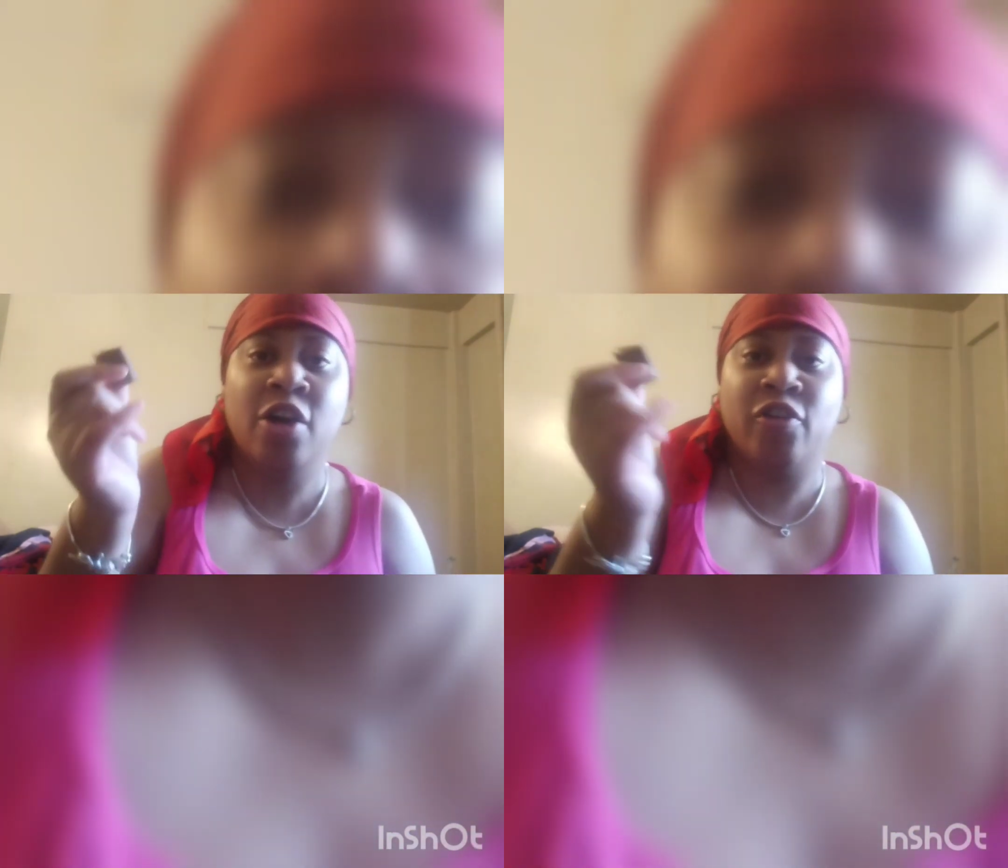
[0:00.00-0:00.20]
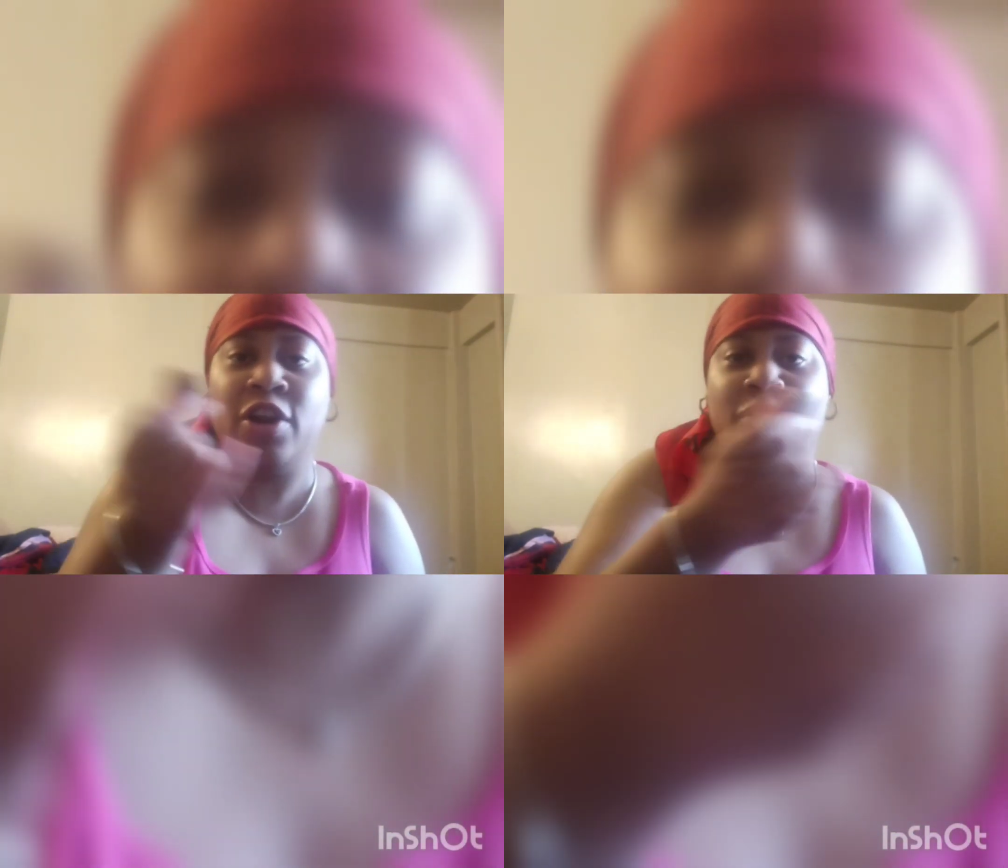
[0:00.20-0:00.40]

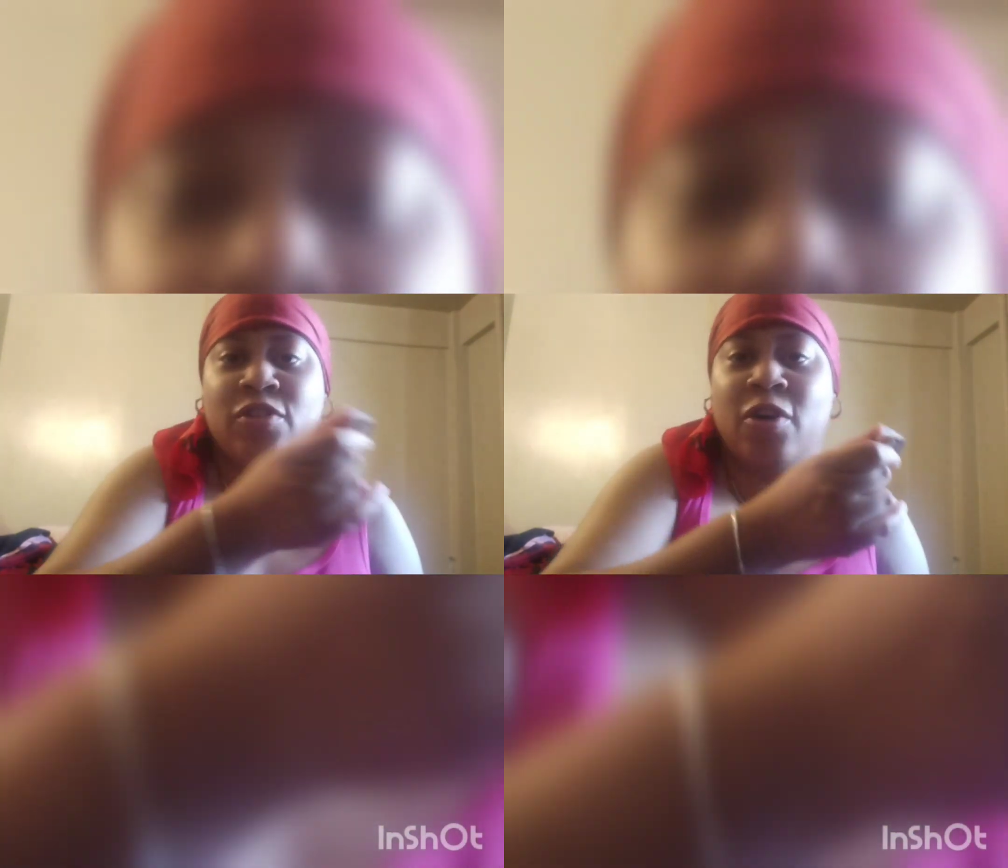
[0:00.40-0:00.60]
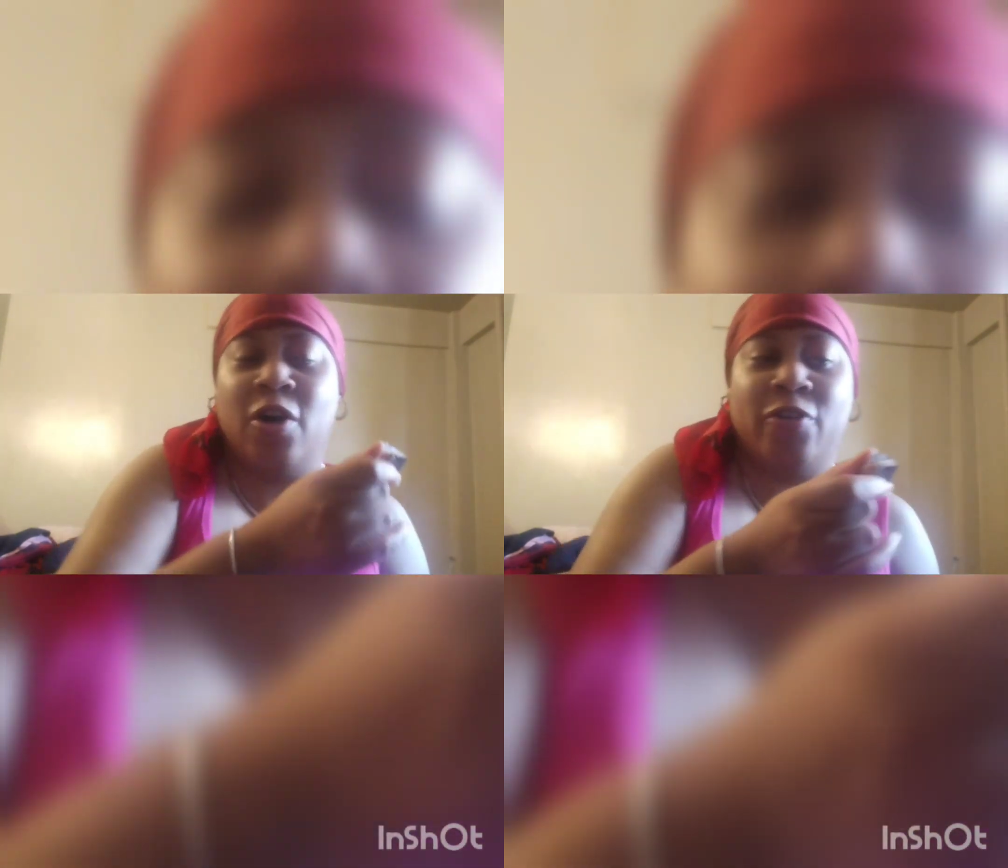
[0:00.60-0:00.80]
Credit
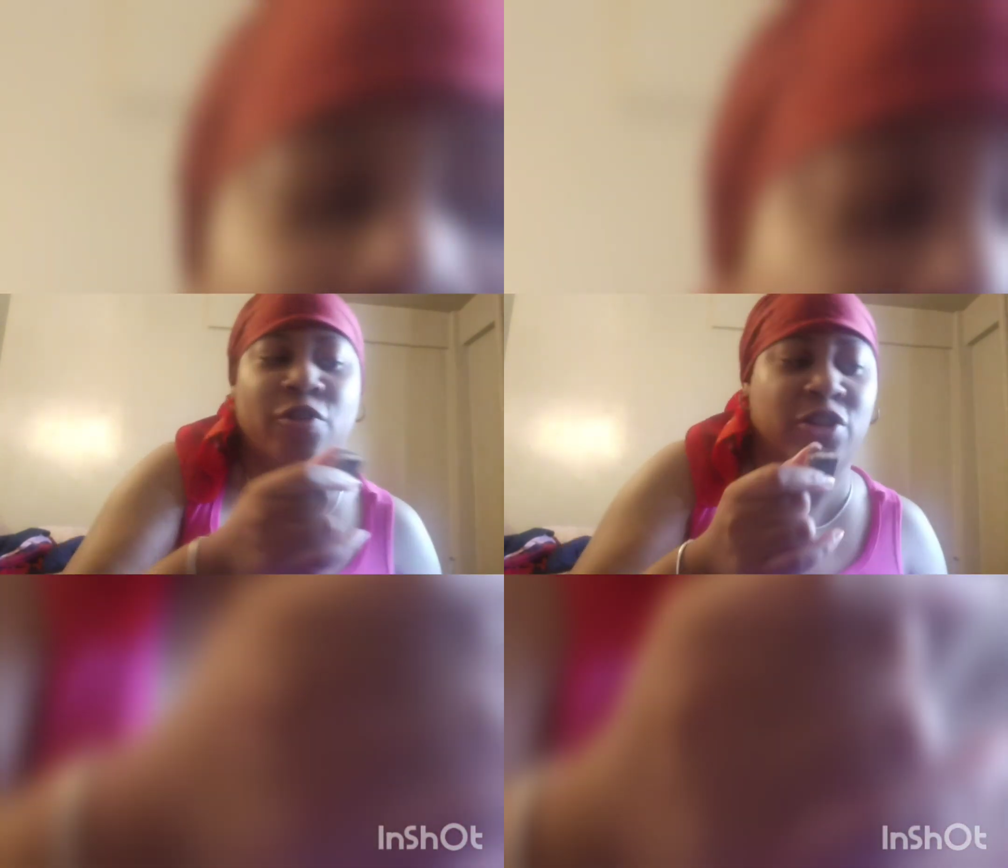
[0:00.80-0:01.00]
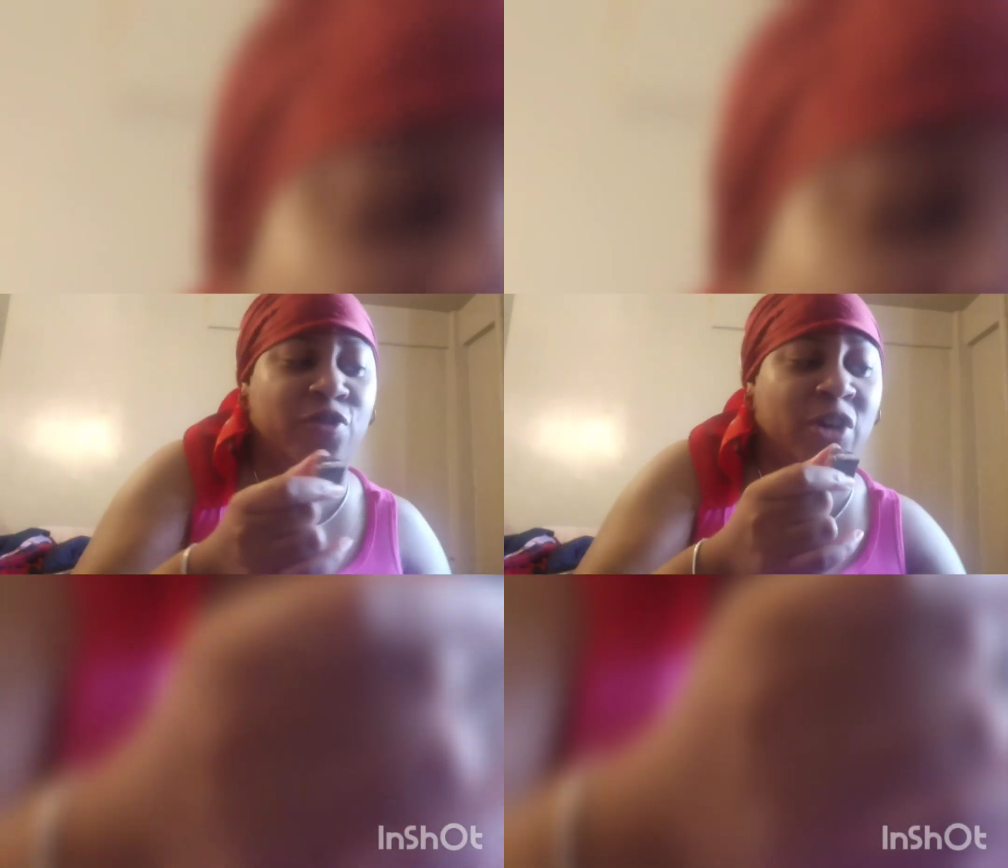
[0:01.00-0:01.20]
goes to her
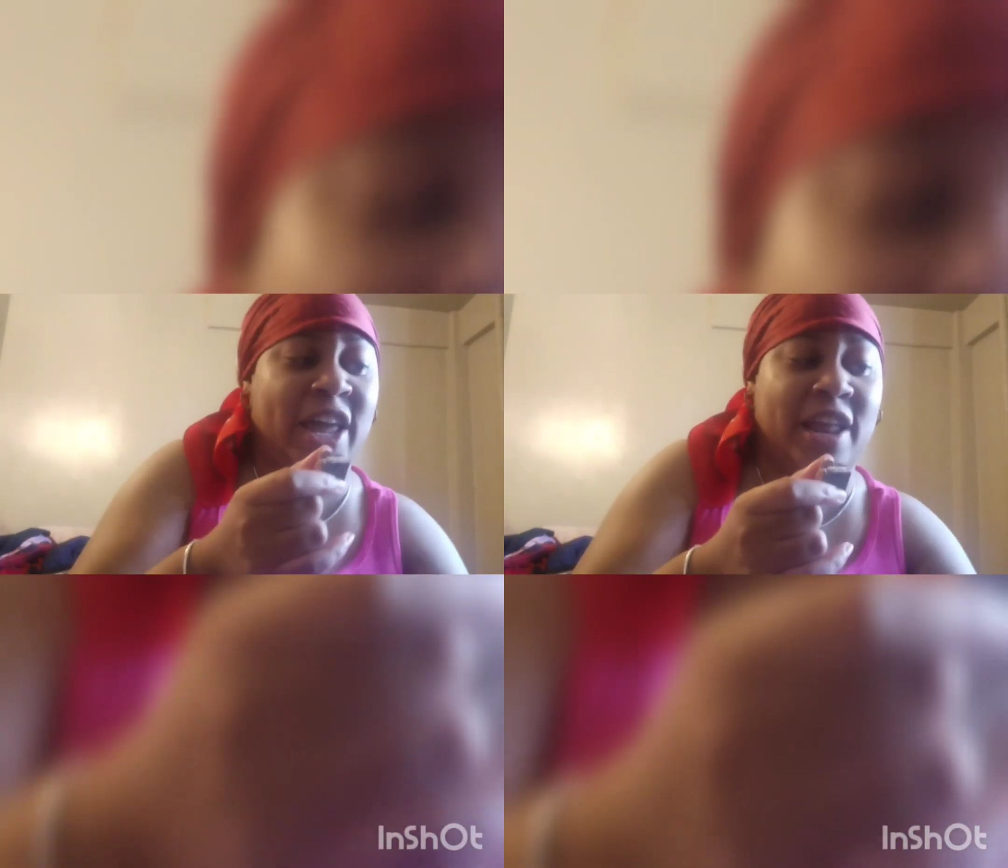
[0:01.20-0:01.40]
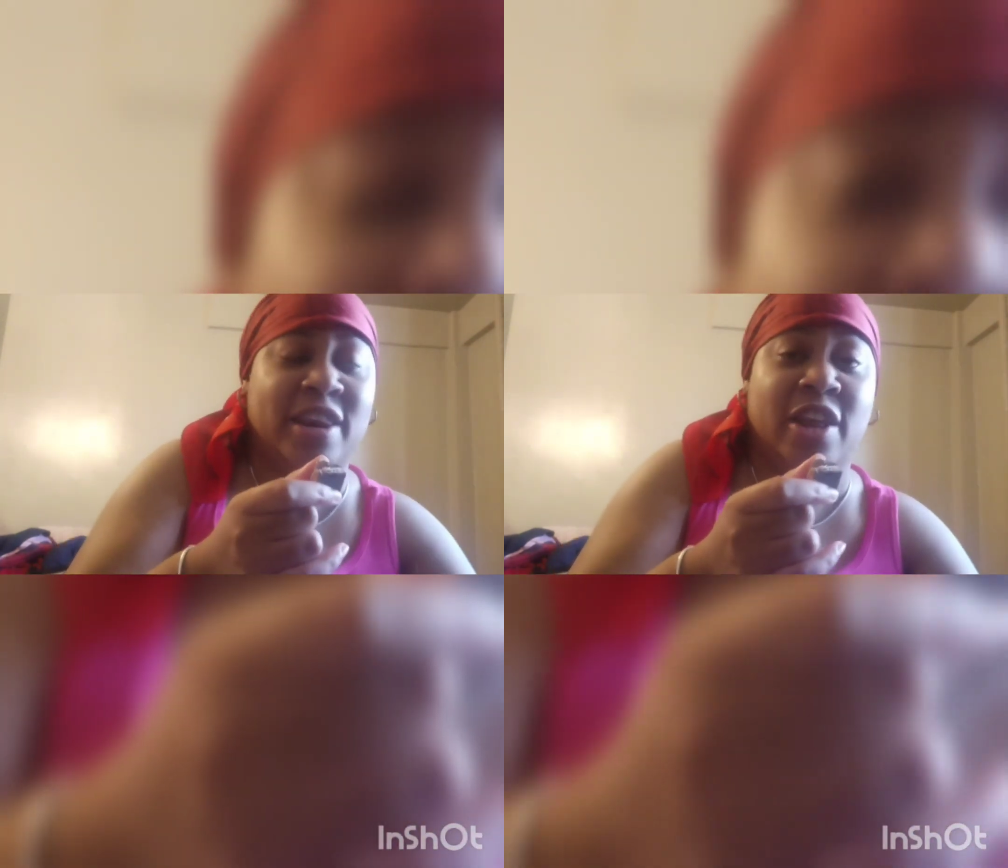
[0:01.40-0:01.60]
godfather for
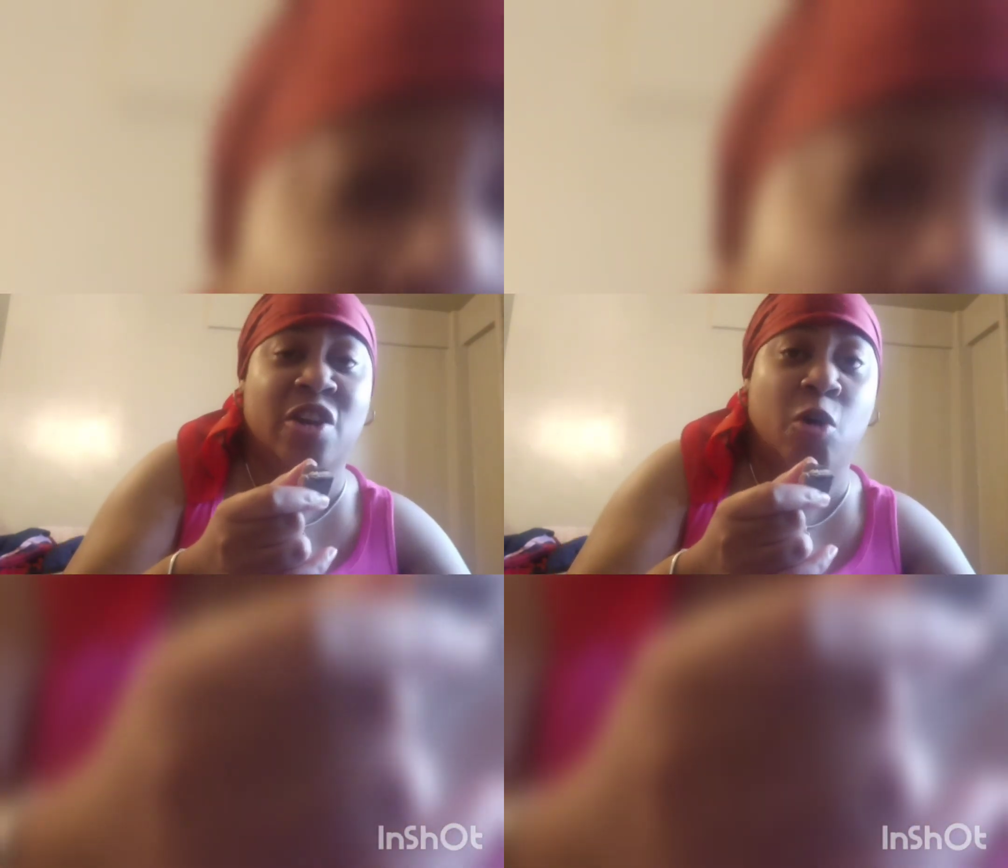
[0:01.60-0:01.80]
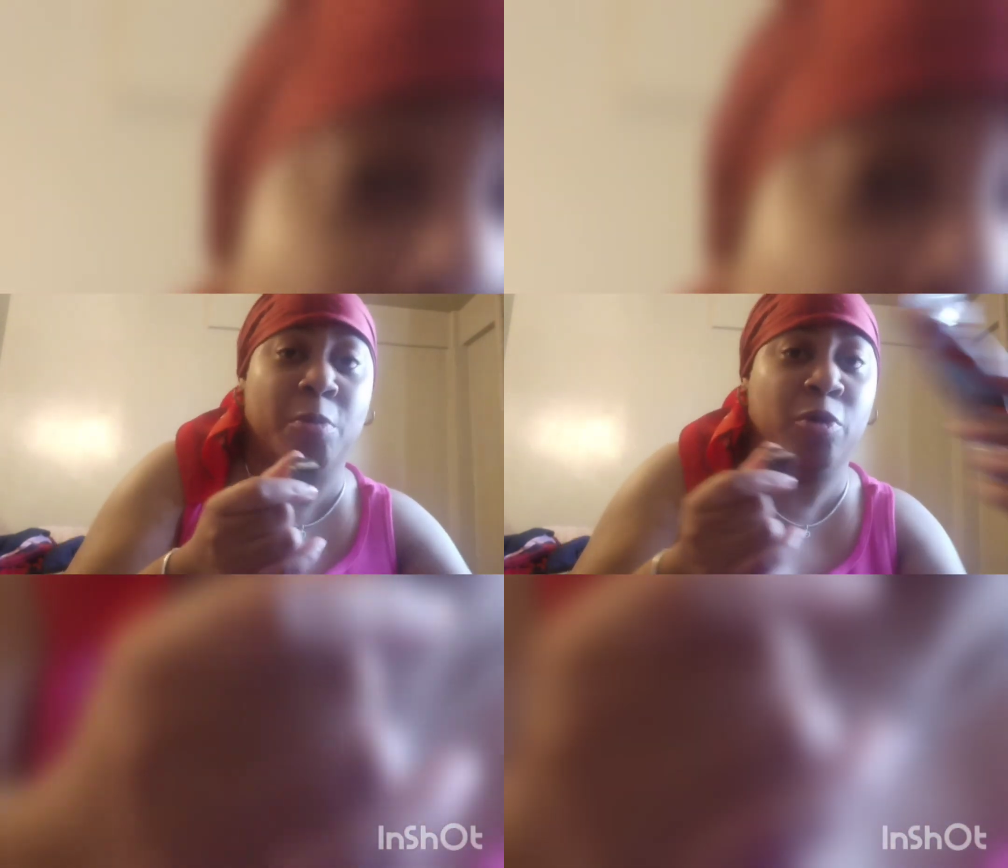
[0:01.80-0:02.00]
getting the
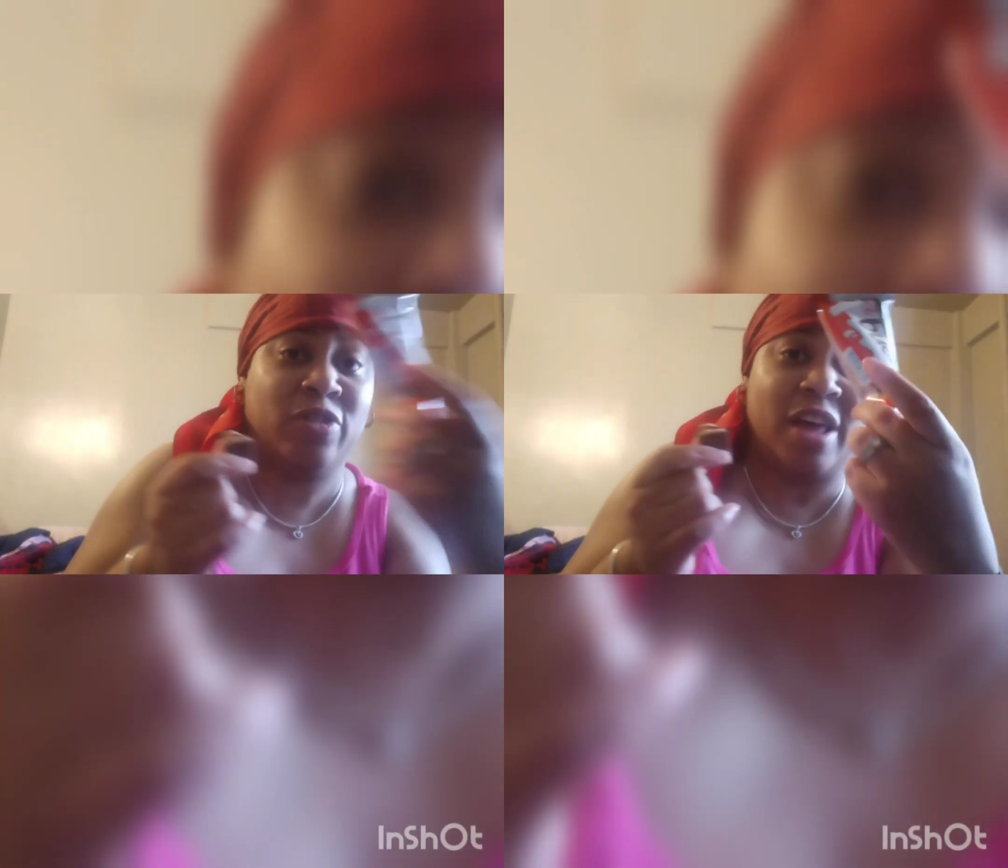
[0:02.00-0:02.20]
normal